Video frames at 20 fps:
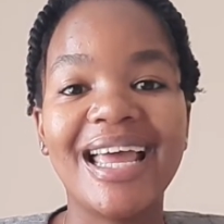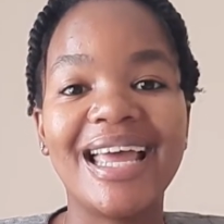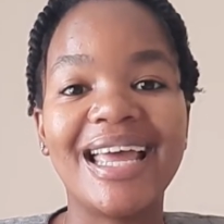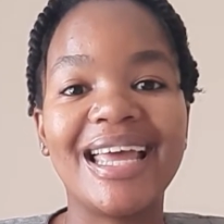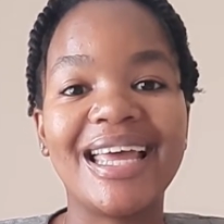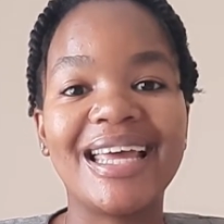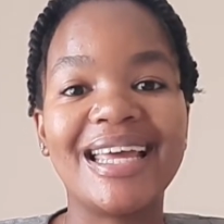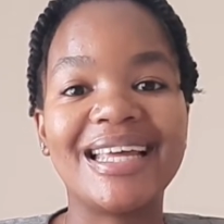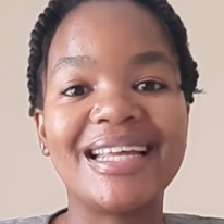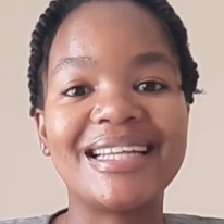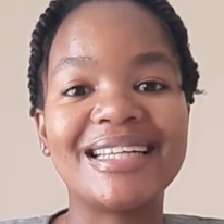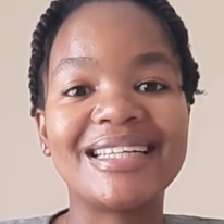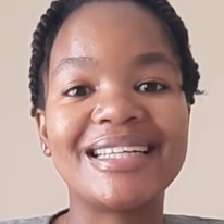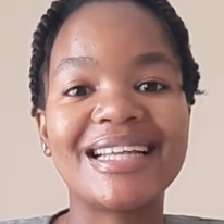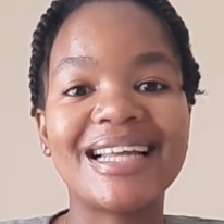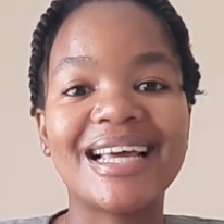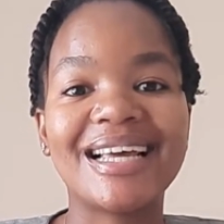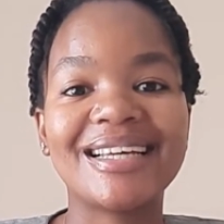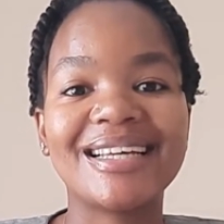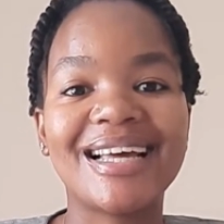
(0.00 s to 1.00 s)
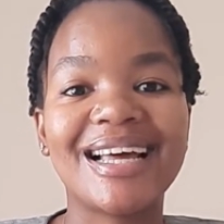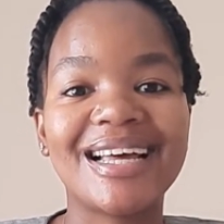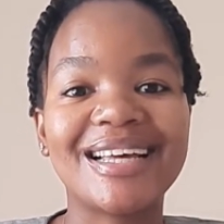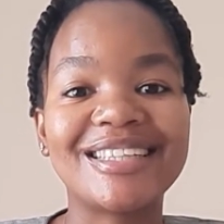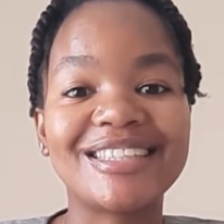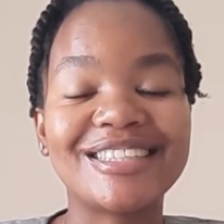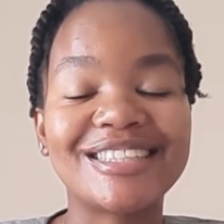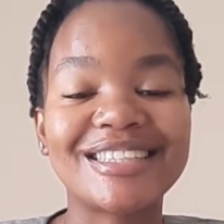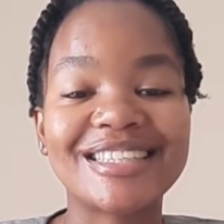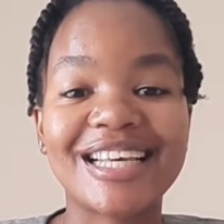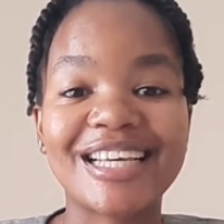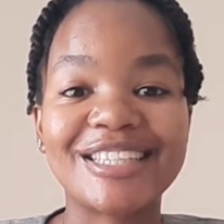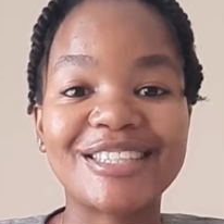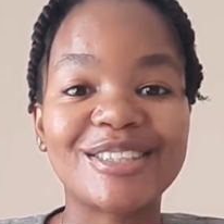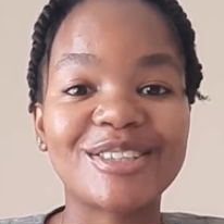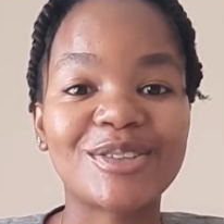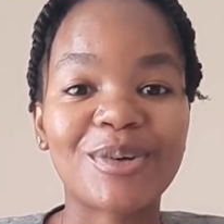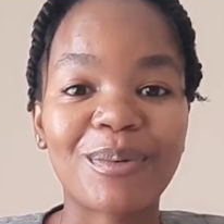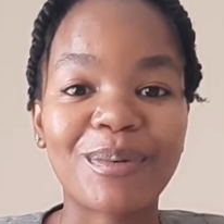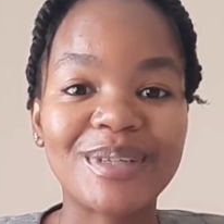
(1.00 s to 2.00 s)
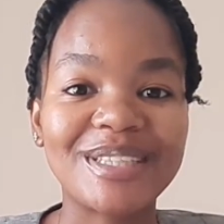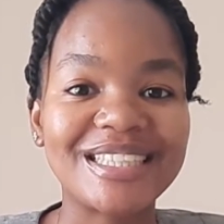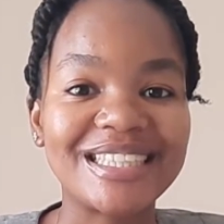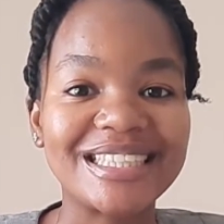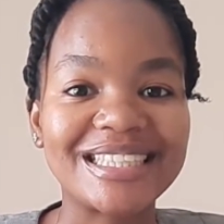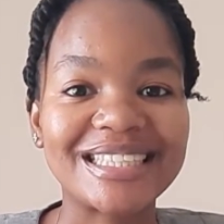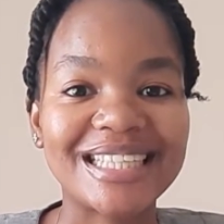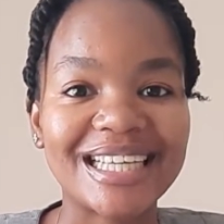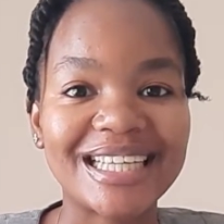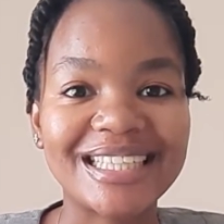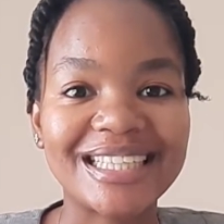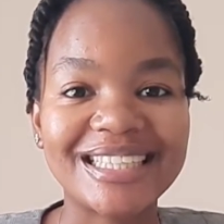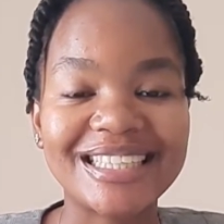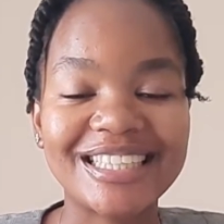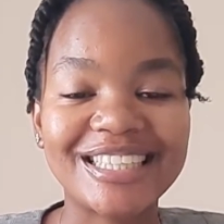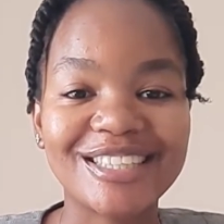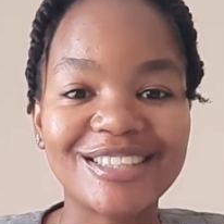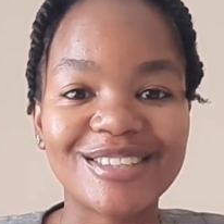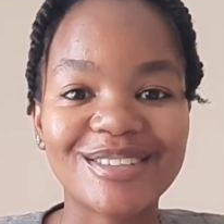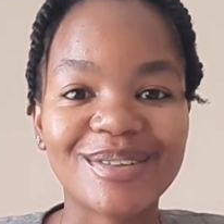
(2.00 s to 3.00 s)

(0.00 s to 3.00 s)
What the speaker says: and I just had so much anxiety.